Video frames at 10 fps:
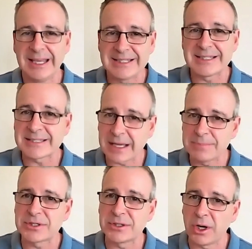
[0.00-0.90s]
is
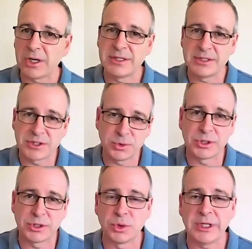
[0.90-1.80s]
subsidising to a
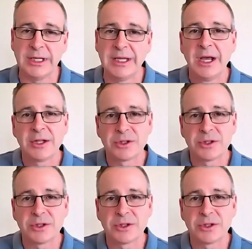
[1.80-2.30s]
degree